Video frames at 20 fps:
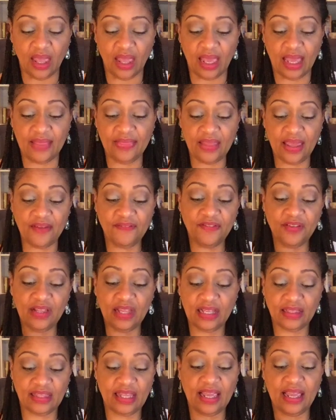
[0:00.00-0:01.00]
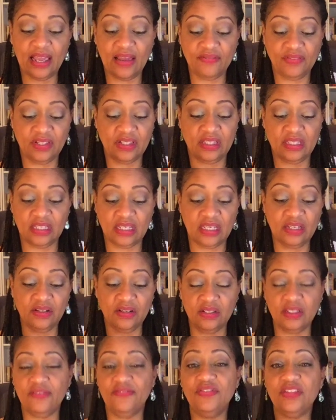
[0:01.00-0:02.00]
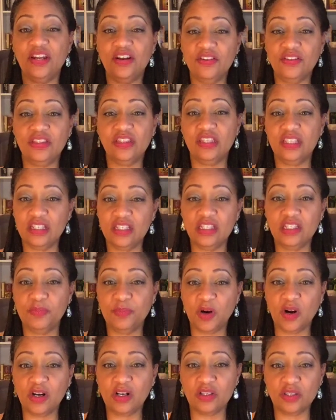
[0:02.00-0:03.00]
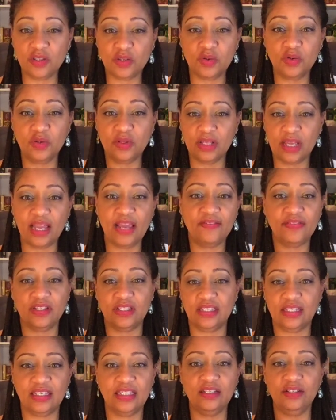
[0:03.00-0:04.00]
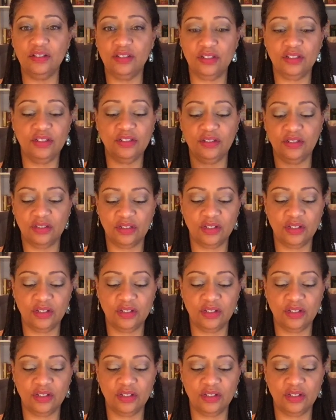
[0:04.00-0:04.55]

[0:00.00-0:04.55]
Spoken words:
And they feel like they have the skills. If they're this smart in school and they have the skills to,